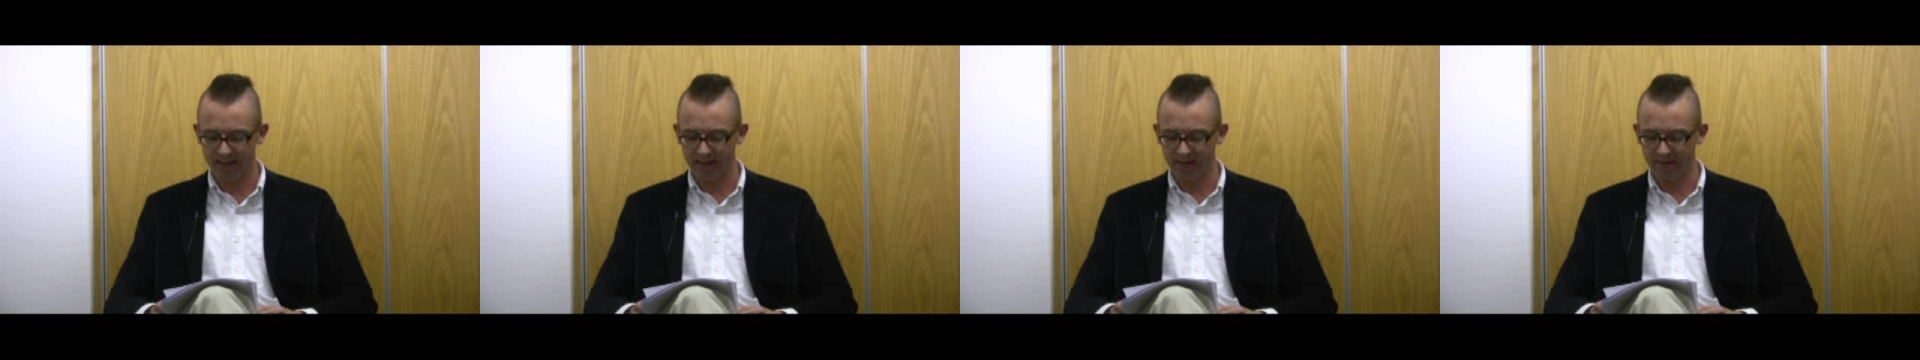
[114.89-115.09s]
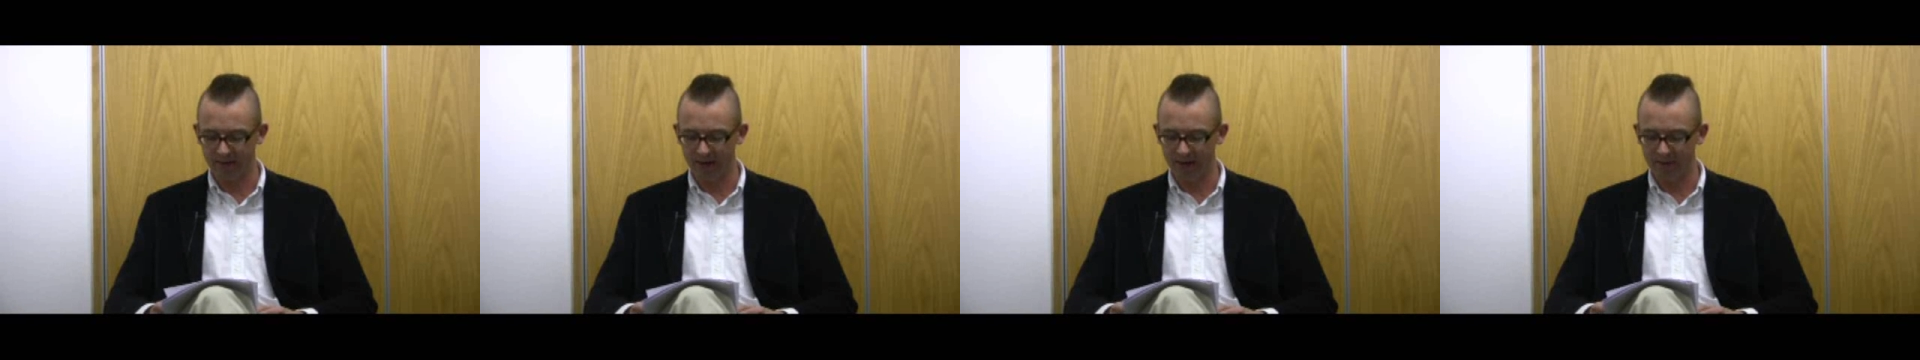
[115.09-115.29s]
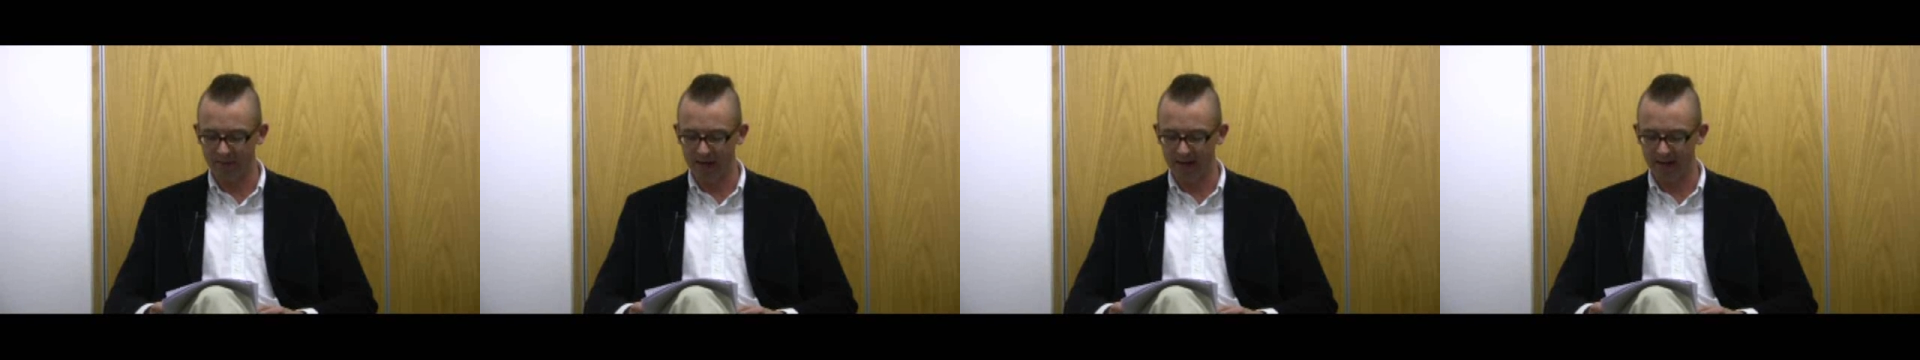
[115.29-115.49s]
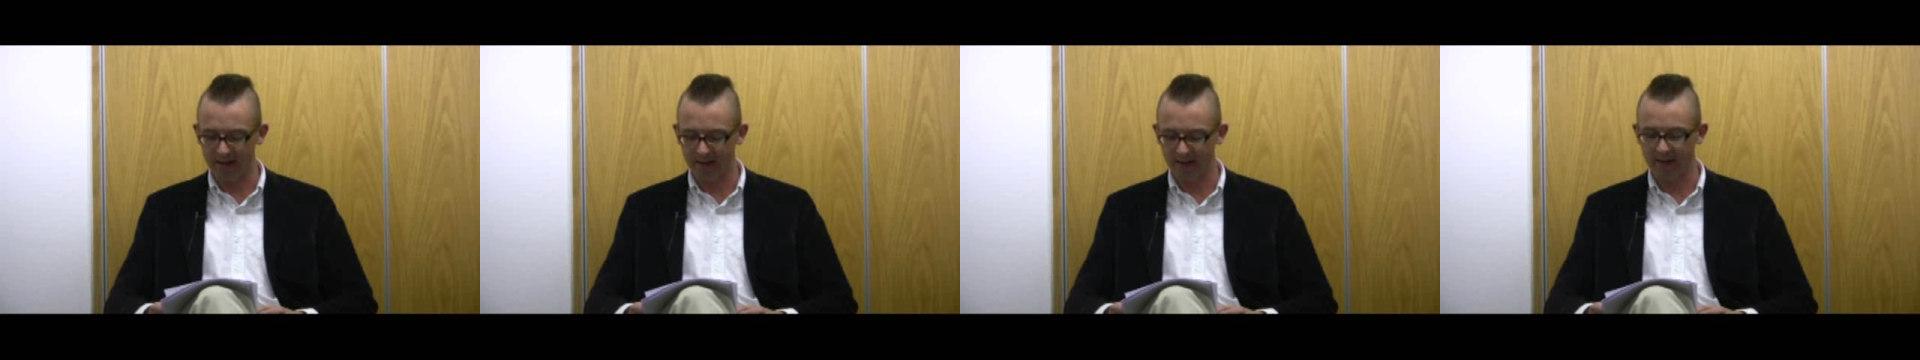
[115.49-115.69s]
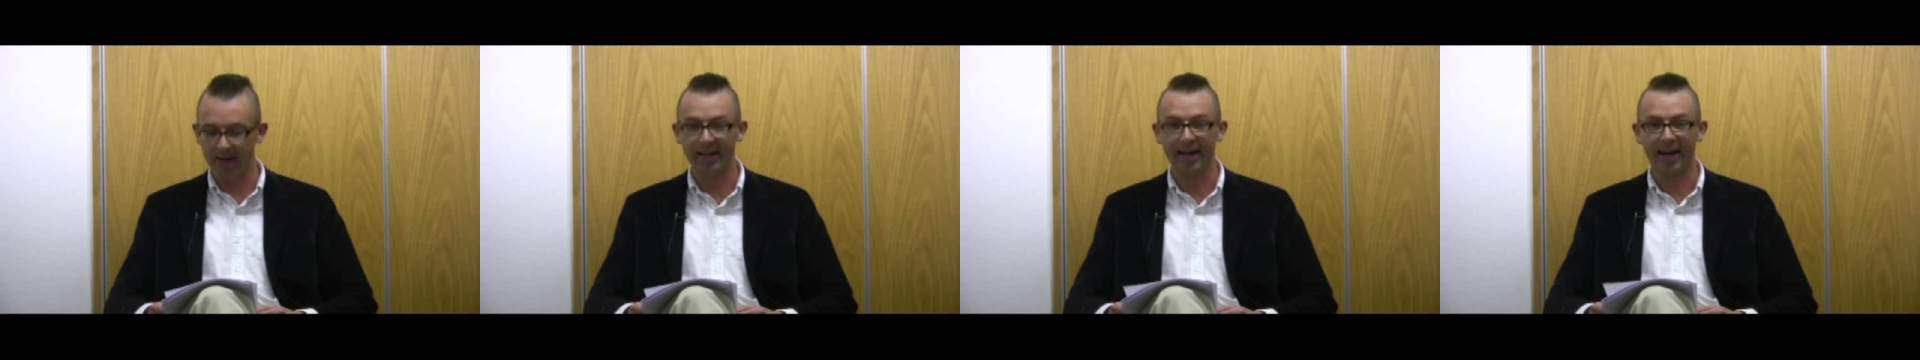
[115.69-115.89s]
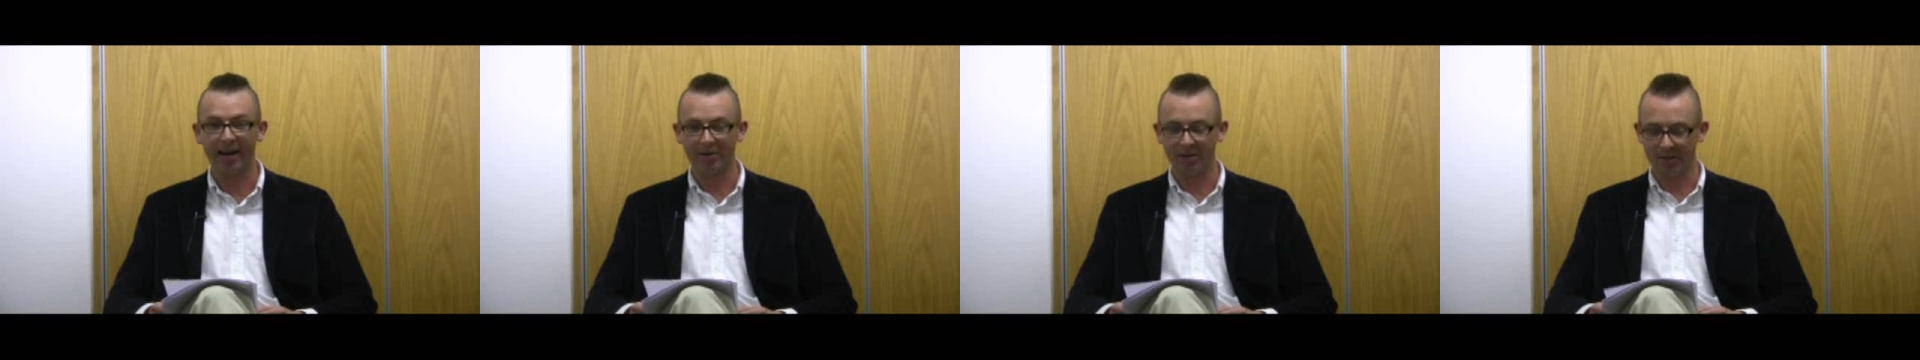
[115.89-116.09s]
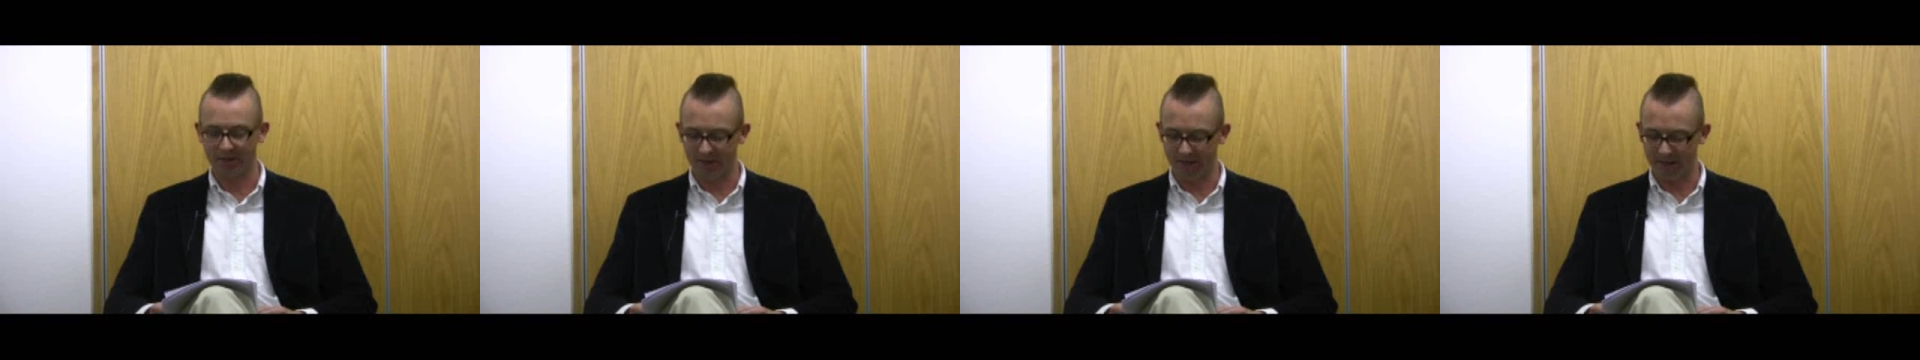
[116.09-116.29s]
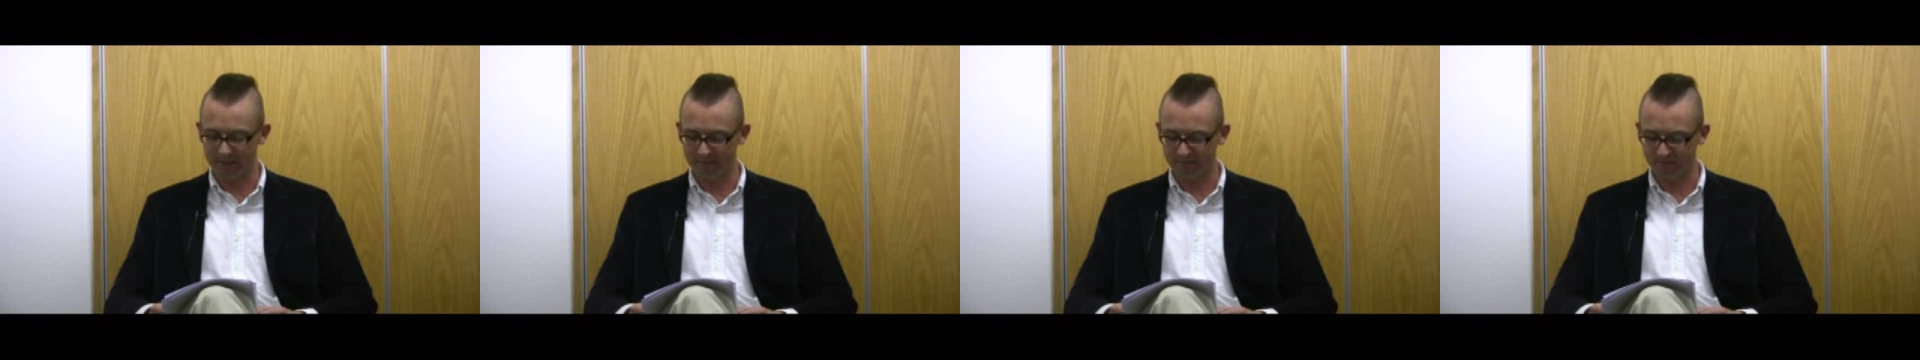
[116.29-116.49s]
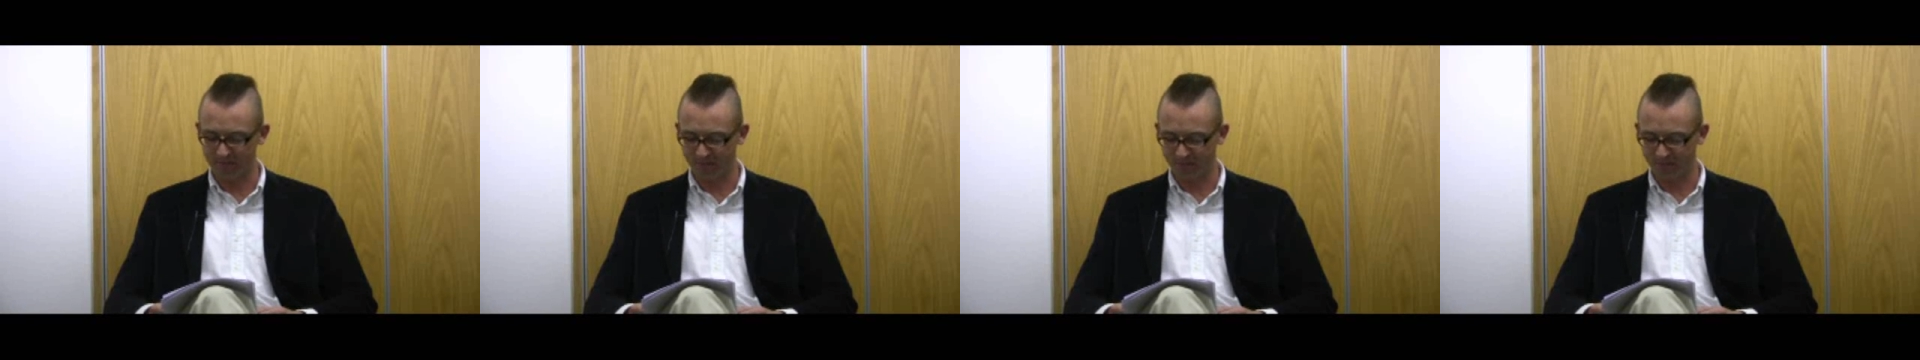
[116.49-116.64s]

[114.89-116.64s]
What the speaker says: and developmental account of it.